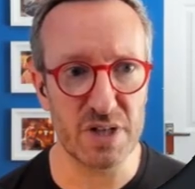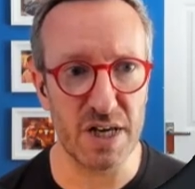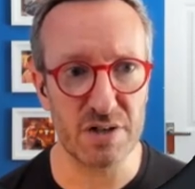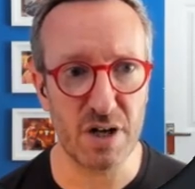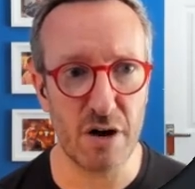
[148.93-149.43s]

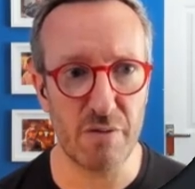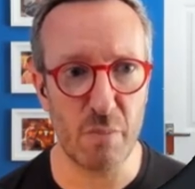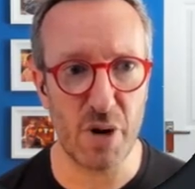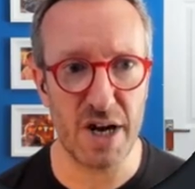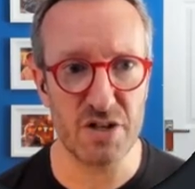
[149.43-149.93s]
says current
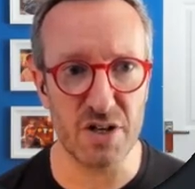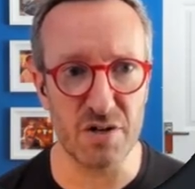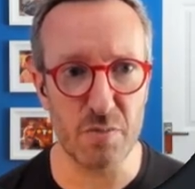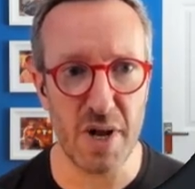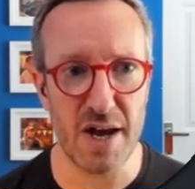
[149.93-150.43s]
branch
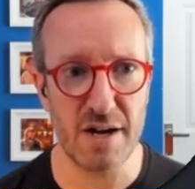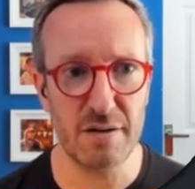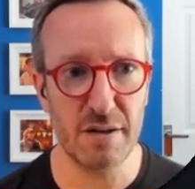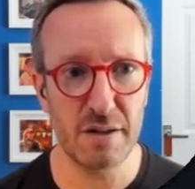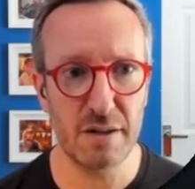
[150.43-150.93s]
is main,